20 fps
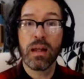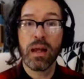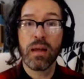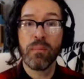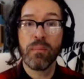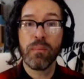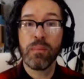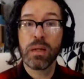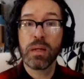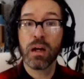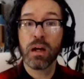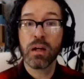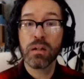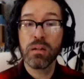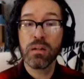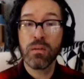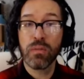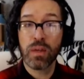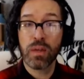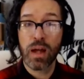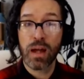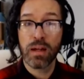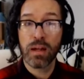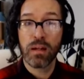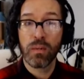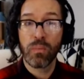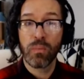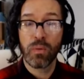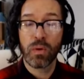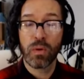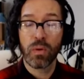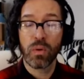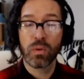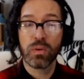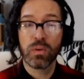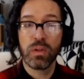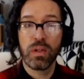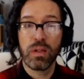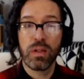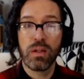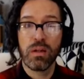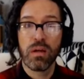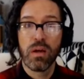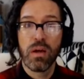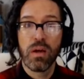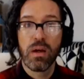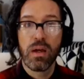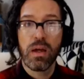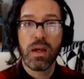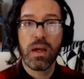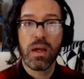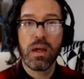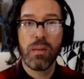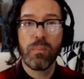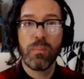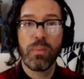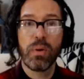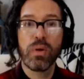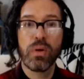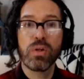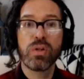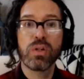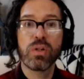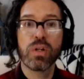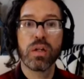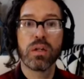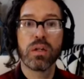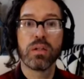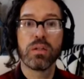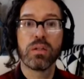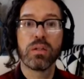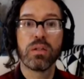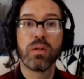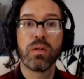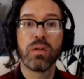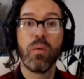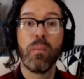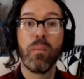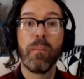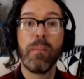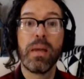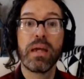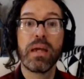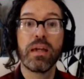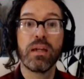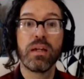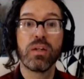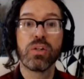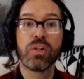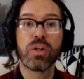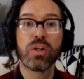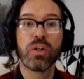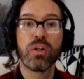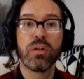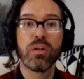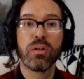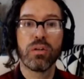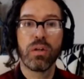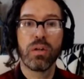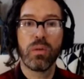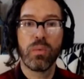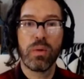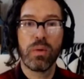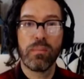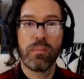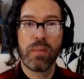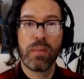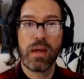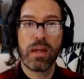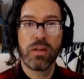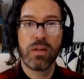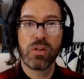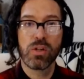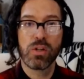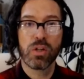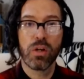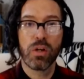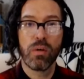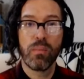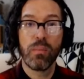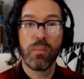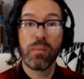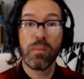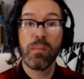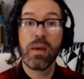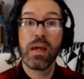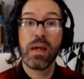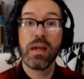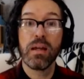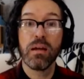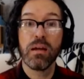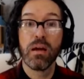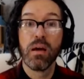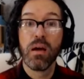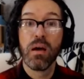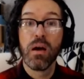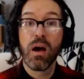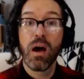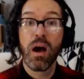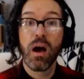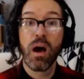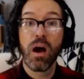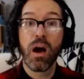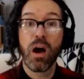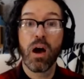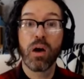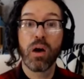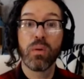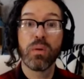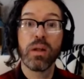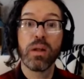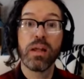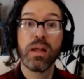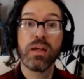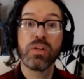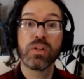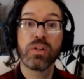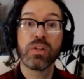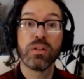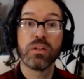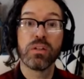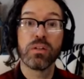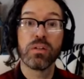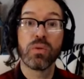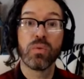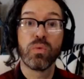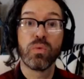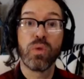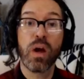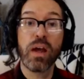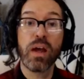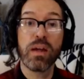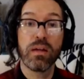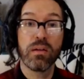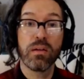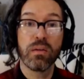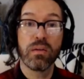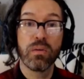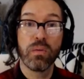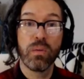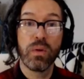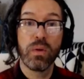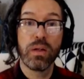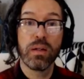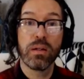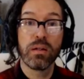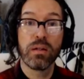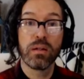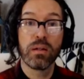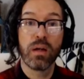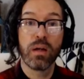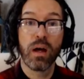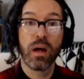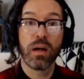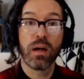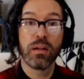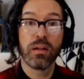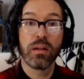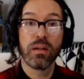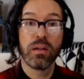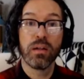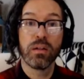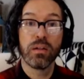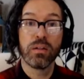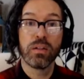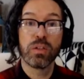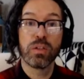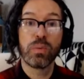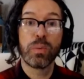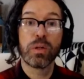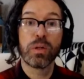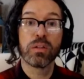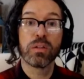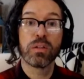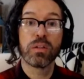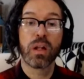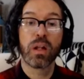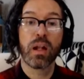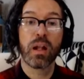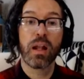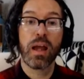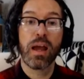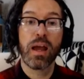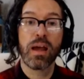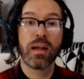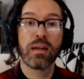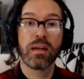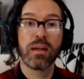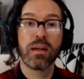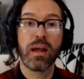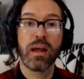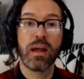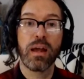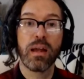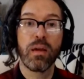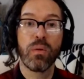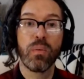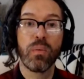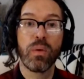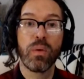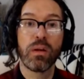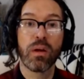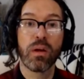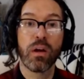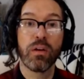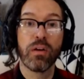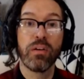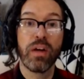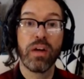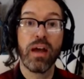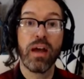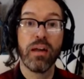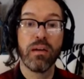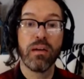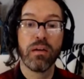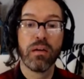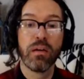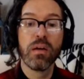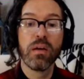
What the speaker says: And because of that difficulty, it pushed us to making sure that we made our relations right with the spirits of the land and with our dead.